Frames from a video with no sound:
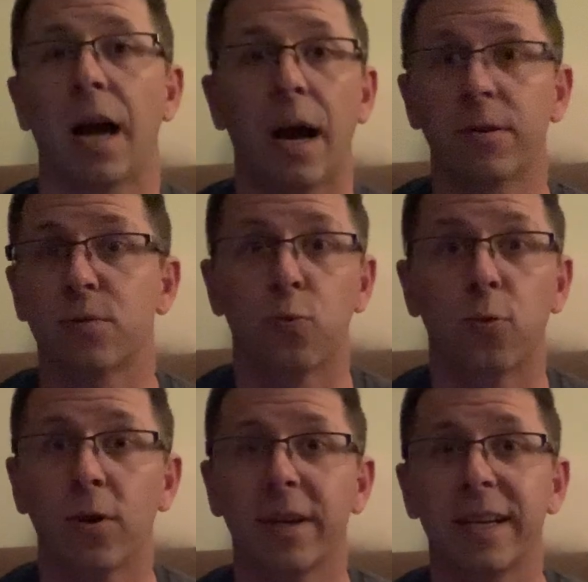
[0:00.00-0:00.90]
I was
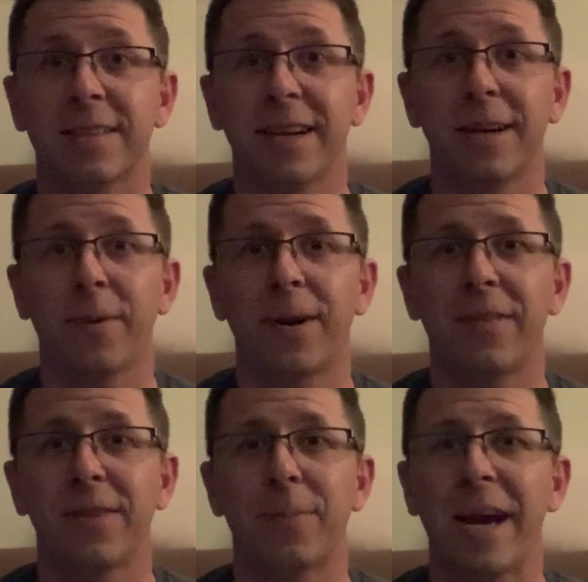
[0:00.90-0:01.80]
really excited about
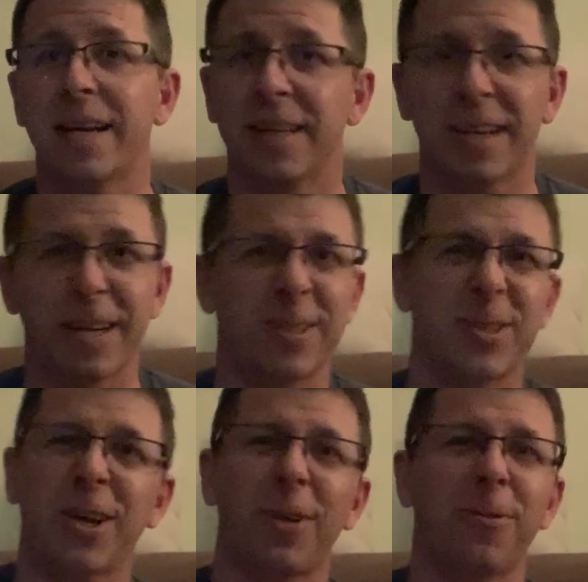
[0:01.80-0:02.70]
having the magnet, and I
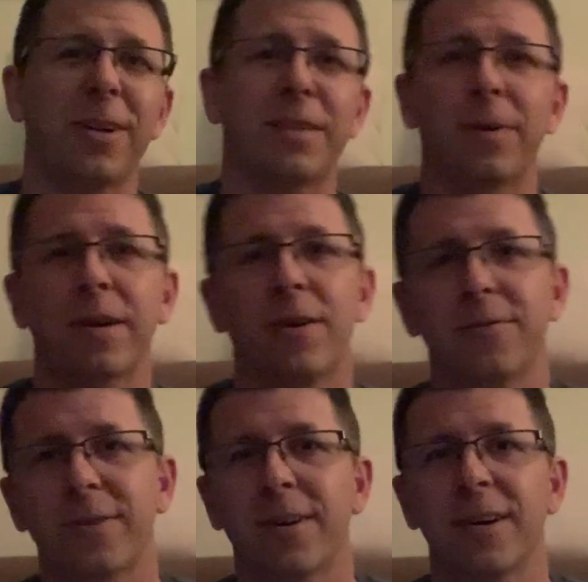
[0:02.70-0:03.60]
stuck it right to my
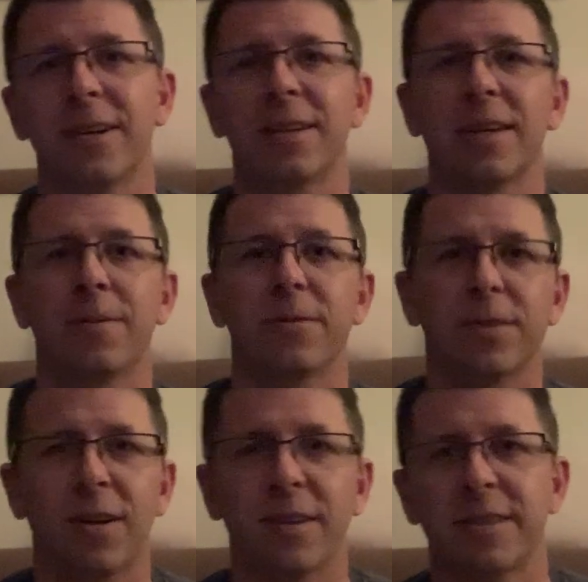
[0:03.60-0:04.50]
golf cart, and I was
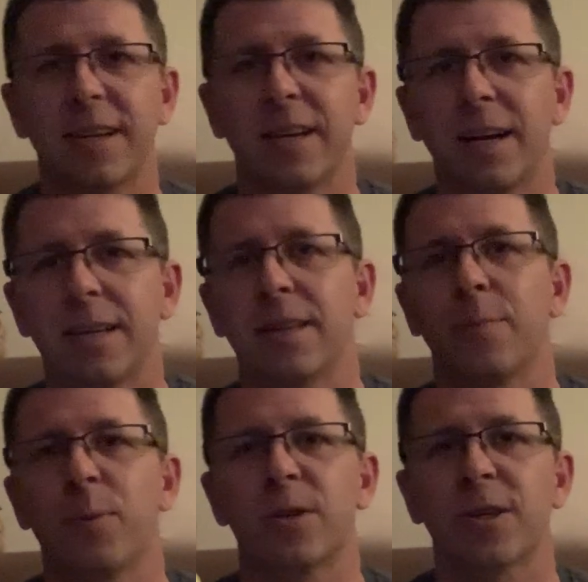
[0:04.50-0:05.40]
all excited. I did the
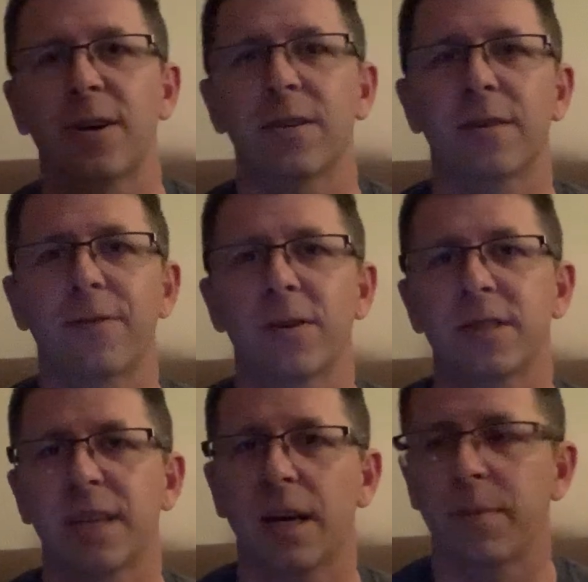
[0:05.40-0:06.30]
push cart the
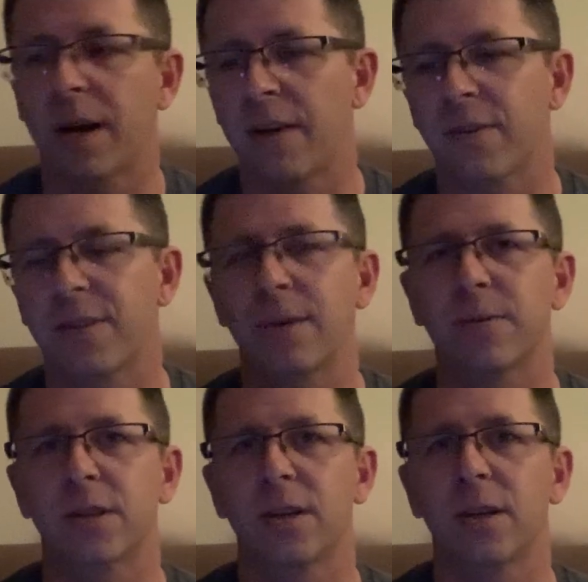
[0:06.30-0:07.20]
first time, everything
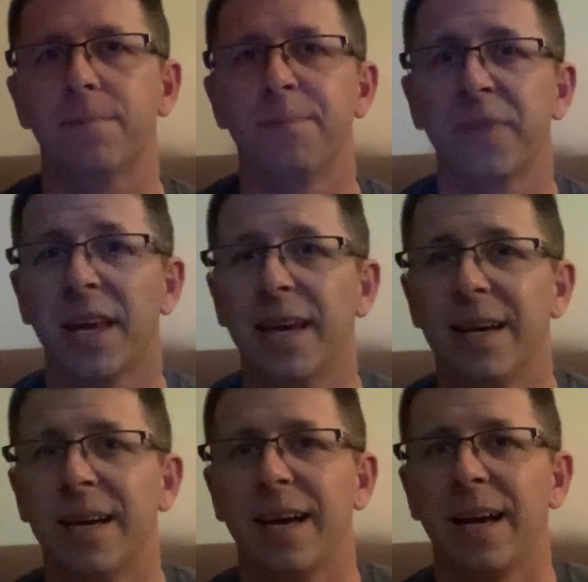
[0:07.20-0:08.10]
was good.
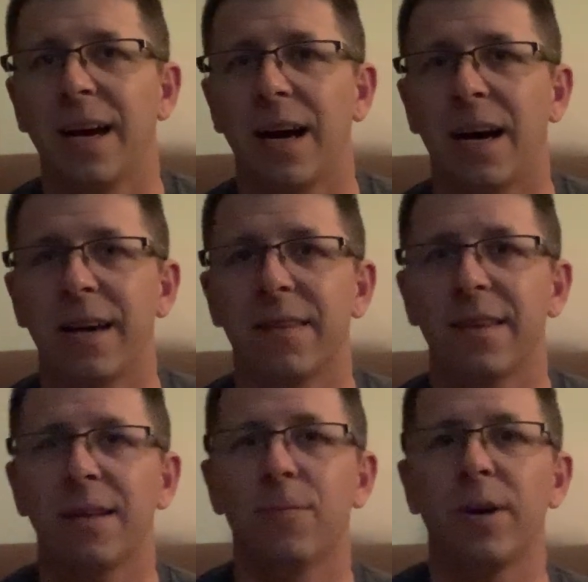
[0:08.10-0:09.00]
I
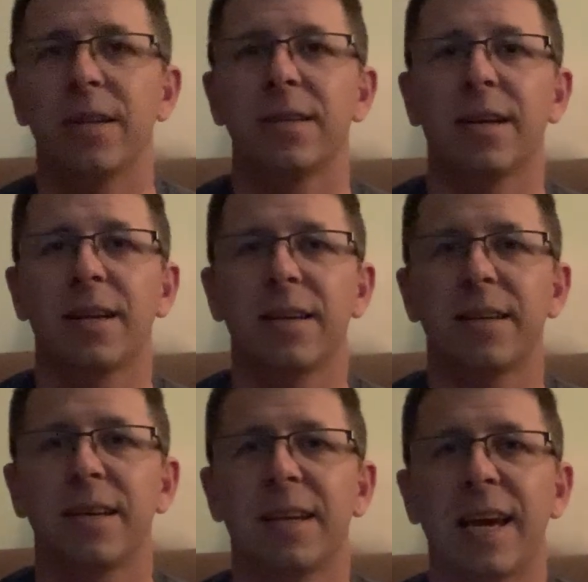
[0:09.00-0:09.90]
then went and I
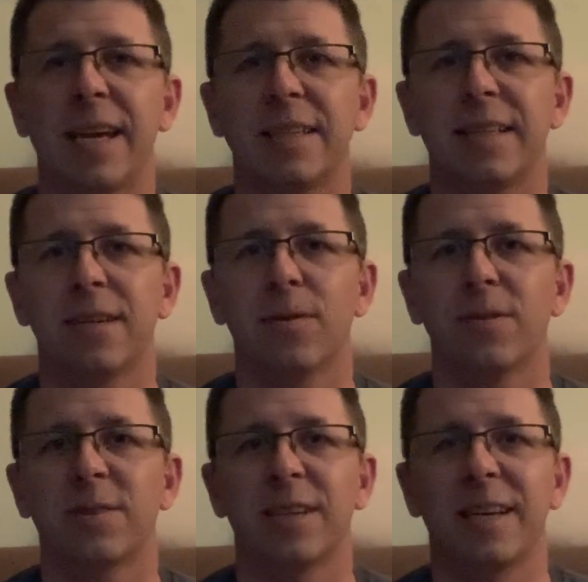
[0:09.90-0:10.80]
did 18
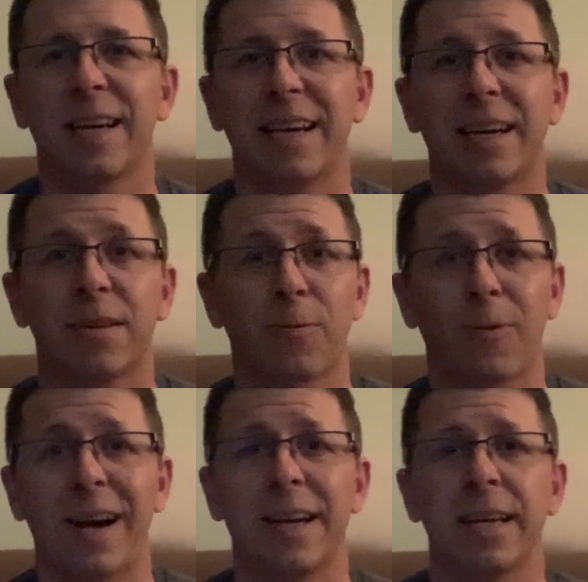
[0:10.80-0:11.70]
holes and I got a
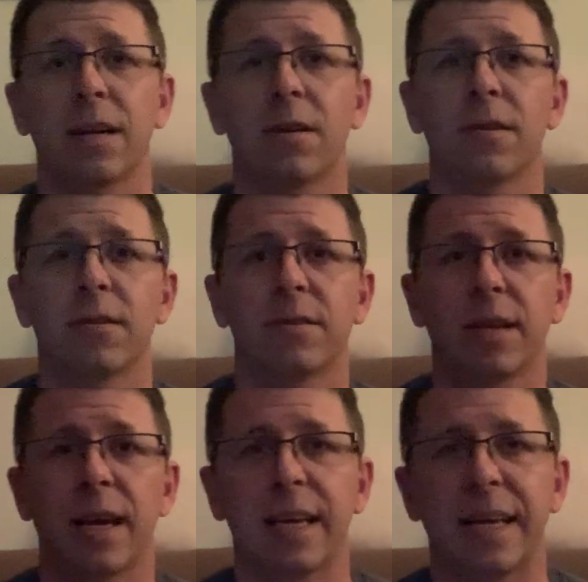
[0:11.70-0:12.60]
riding cart,
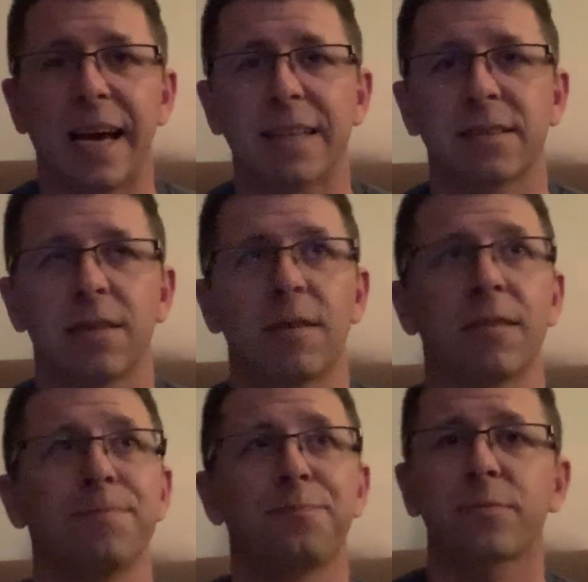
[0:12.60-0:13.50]
a gas
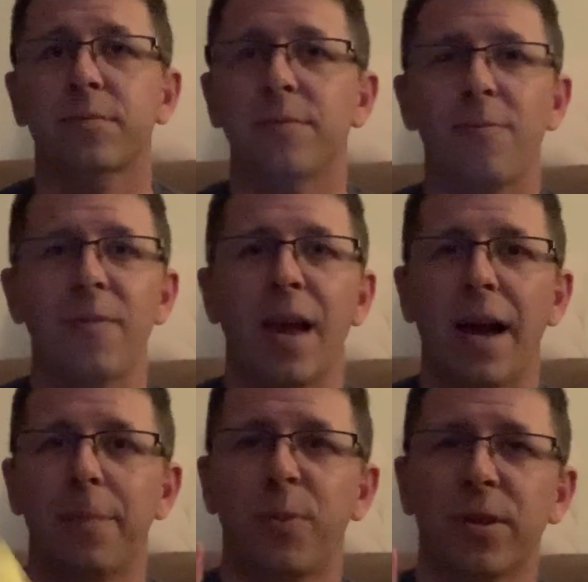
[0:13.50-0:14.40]
cart.
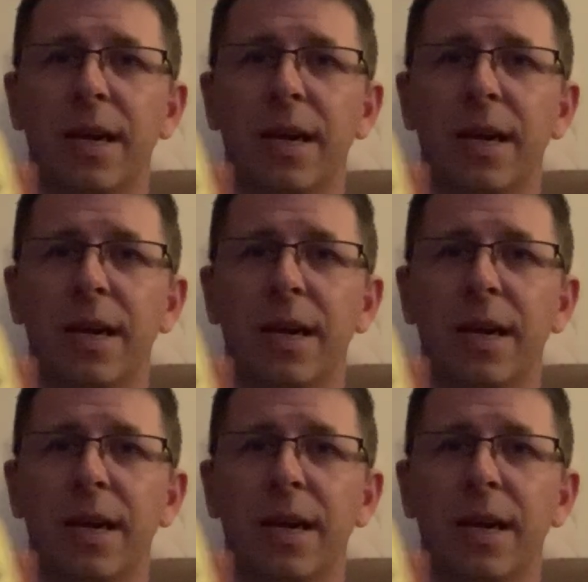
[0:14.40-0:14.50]
I put